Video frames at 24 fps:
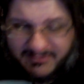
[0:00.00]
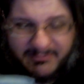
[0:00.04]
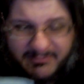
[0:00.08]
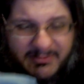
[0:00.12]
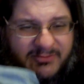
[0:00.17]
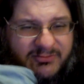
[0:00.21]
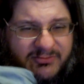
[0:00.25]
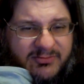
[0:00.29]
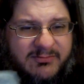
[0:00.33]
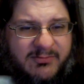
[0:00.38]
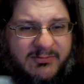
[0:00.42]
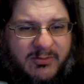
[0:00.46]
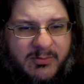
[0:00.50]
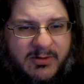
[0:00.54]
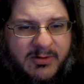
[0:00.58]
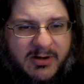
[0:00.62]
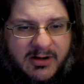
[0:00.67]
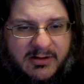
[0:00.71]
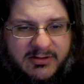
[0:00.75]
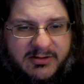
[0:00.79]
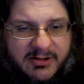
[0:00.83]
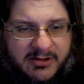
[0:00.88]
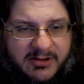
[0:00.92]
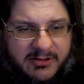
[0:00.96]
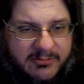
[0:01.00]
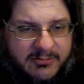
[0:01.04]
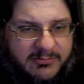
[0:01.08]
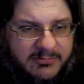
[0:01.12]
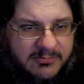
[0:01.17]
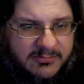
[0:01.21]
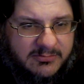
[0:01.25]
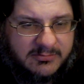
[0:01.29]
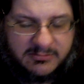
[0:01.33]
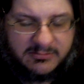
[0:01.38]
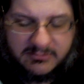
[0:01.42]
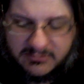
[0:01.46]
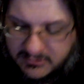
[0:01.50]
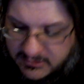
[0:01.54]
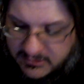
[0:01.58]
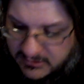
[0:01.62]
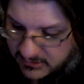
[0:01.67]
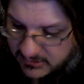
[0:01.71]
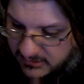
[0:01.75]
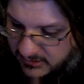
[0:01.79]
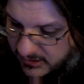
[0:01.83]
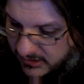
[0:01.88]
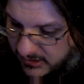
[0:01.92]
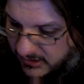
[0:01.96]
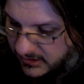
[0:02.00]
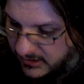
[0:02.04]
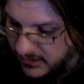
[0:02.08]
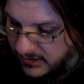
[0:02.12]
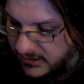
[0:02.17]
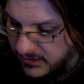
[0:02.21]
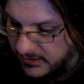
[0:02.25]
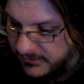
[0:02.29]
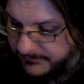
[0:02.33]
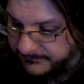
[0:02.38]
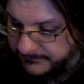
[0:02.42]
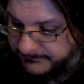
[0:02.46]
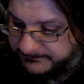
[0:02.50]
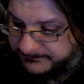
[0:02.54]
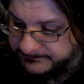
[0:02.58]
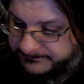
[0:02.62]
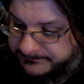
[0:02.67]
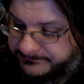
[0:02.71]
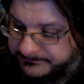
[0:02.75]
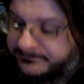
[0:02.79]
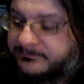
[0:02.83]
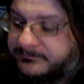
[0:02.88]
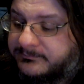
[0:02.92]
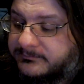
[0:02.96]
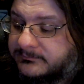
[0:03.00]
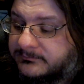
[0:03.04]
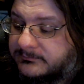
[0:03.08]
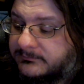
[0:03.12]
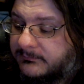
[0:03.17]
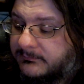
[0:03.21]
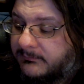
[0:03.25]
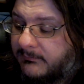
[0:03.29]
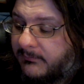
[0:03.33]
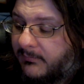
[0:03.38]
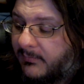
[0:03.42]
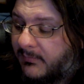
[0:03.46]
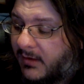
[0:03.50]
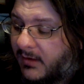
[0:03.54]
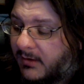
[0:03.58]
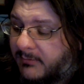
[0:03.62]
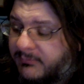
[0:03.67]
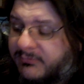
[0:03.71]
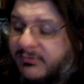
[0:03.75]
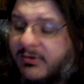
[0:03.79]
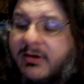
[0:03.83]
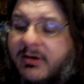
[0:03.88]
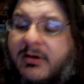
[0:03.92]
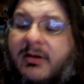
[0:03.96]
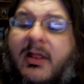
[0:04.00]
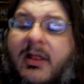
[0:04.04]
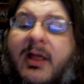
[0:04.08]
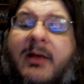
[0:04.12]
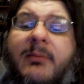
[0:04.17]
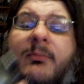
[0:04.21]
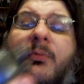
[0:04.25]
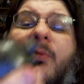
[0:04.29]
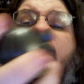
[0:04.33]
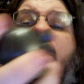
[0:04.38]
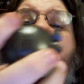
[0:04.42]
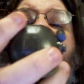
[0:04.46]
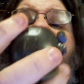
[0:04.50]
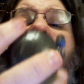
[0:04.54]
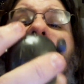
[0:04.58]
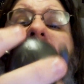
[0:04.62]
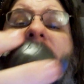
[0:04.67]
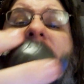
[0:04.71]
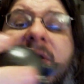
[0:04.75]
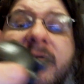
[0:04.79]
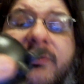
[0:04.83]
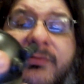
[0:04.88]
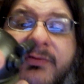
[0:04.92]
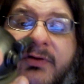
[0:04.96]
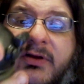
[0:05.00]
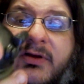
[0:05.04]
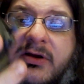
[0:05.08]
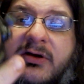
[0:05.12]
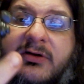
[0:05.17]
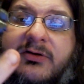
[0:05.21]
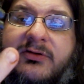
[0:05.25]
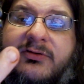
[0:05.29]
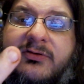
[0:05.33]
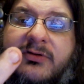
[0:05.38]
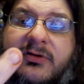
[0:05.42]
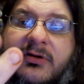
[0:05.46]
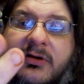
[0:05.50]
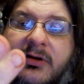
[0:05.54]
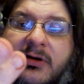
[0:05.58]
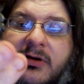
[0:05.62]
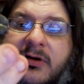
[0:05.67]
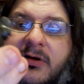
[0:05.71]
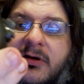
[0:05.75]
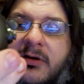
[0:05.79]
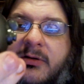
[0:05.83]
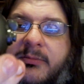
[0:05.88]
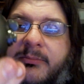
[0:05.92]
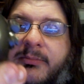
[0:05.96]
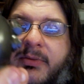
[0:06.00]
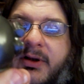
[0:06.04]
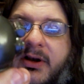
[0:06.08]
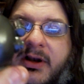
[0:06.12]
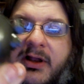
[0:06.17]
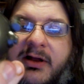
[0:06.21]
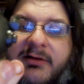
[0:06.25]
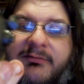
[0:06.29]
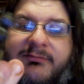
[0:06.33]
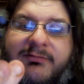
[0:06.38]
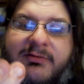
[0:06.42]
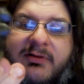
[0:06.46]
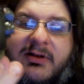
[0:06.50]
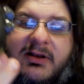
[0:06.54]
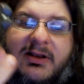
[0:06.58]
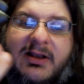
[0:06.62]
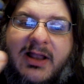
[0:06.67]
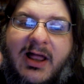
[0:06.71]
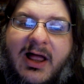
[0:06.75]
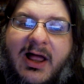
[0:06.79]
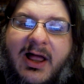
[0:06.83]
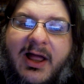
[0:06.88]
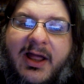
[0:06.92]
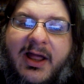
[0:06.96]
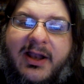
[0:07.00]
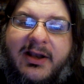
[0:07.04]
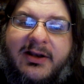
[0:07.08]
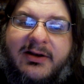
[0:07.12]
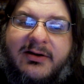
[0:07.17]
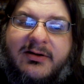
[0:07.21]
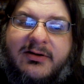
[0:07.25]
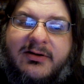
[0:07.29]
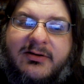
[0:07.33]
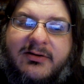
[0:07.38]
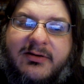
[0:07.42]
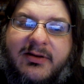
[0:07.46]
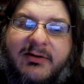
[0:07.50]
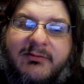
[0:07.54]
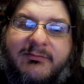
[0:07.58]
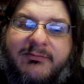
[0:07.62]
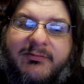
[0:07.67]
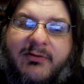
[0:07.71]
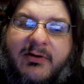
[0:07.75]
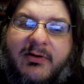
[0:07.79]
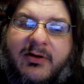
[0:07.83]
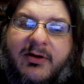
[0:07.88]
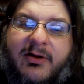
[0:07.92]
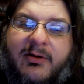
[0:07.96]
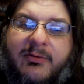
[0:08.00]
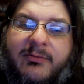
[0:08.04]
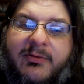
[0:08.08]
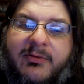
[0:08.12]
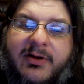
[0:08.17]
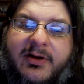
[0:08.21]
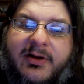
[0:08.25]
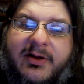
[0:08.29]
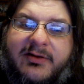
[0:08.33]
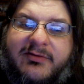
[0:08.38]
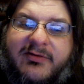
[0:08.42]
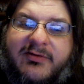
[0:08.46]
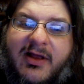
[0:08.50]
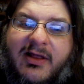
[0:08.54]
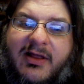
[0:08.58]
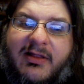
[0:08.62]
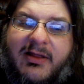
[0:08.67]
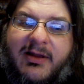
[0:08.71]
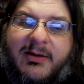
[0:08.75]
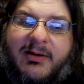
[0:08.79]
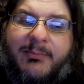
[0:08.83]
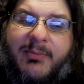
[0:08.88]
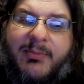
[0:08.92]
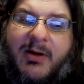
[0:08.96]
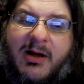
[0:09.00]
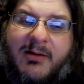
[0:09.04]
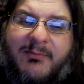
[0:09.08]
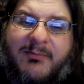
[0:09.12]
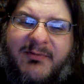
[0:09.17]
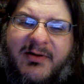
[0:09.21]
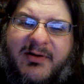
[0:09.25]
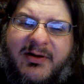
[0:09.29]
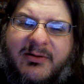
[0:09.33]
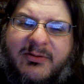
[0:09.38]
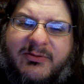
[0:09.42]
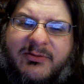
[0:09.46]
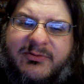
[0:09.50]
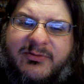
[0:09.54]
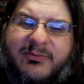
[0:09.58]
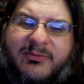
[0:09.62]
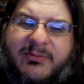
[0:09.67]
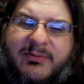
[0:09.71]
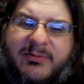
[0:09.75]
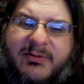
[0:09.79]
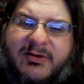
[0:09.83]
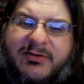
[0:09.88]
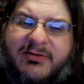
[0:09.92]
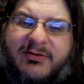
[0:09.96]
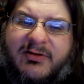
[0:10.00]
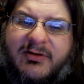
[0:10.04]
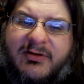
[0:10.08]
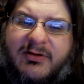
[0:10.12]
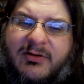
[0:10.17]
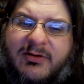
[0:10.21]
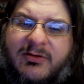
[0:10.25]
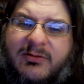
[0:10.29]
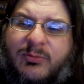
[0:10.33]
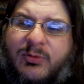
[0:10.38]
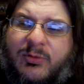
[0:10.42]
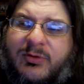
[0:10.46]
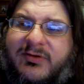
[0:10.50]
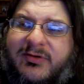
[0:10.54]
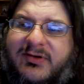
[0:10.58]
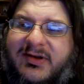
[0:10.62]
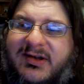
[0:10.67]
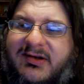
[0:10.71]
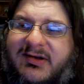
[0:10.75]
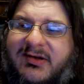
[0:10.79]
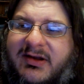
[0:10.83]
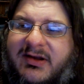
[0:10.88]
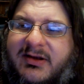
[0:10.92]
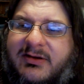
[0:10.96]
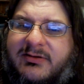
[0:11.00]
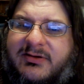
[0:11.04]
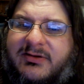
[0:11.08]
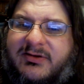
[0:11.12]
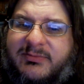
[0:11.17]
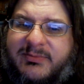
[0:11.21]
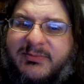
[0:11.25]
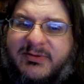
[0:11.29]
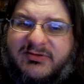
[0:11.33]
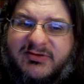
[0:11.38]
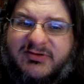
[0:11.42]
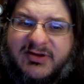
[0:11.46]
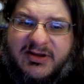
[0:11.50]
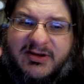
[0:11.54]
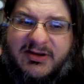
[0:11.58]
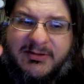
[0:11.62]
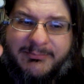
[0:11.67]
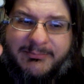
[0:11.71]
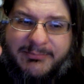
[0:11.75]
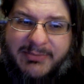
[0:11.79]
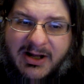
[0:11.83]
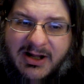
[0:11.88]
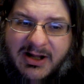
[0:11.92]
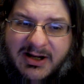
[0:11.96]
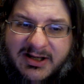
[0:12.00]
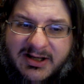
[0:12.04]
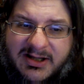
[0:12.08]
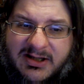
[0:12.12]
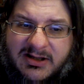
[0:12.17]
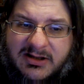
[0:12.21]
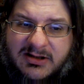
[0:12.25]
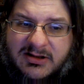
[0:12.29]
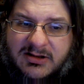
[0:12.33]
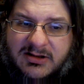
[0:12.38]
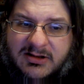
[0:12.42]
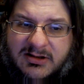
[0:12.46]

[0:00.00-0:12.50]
I'm not sure if I'll wear it, though. I'm starting to like more and more of these figures. But of the line that Funko does, I like pop vinyls because they're a little more detailed, especially in the body,